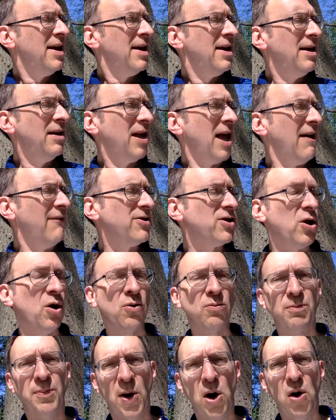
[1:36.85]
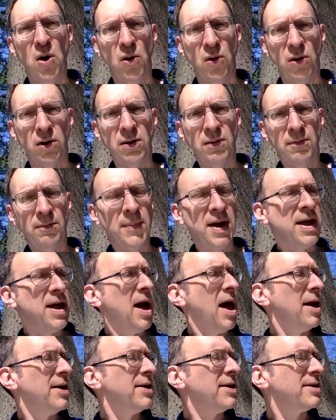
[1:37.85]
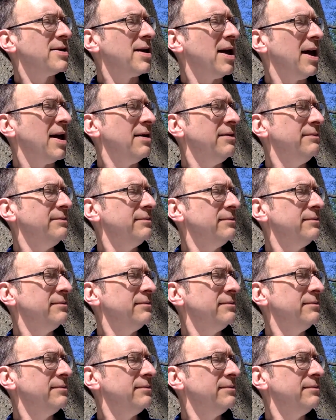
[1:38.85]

He'll have his own bowl," Mayanda said.